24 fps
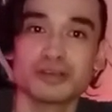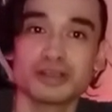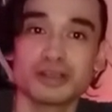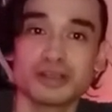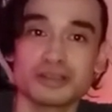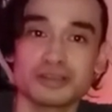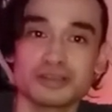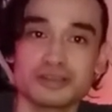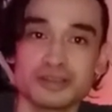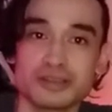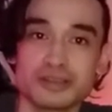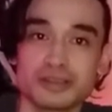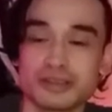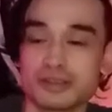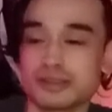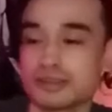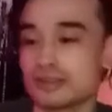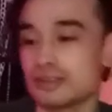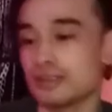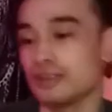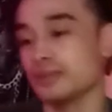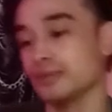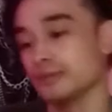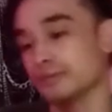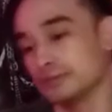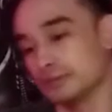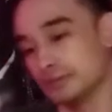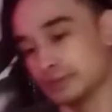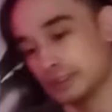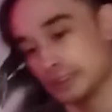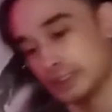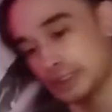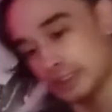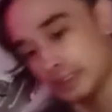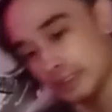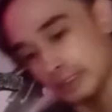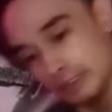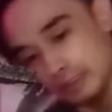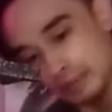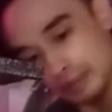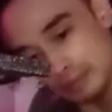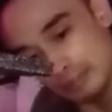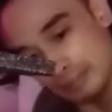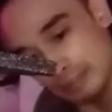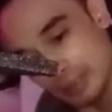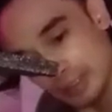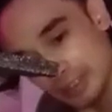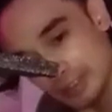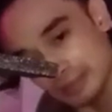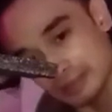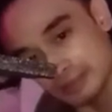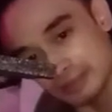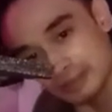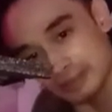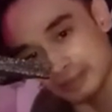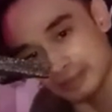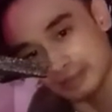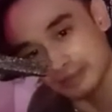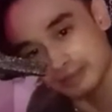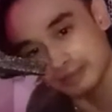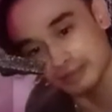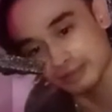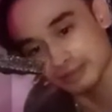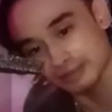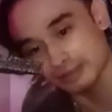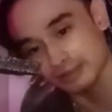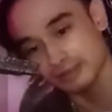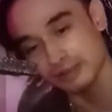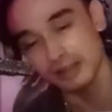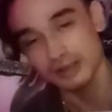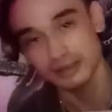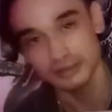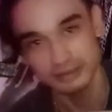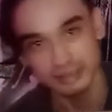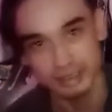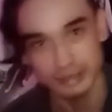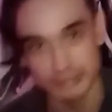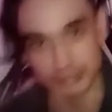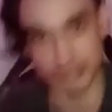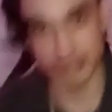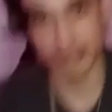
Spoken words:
as you can see. But there's a lot of tape